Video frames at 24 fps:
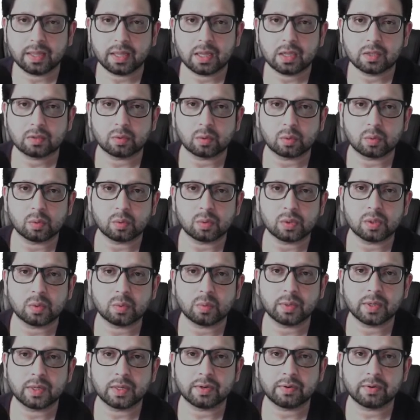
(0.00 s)
So Google
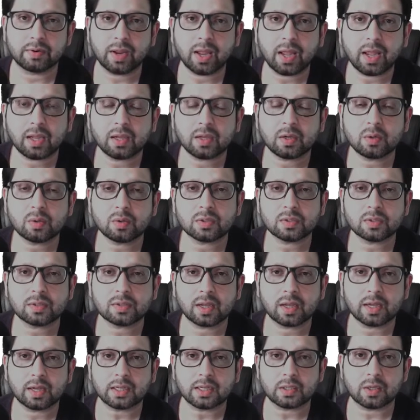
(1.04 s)
will rank your
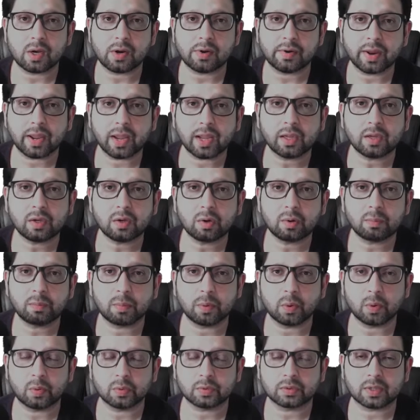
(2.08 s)
site, rank your
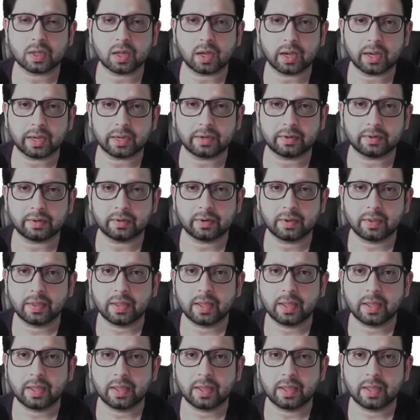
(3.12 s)
post higher,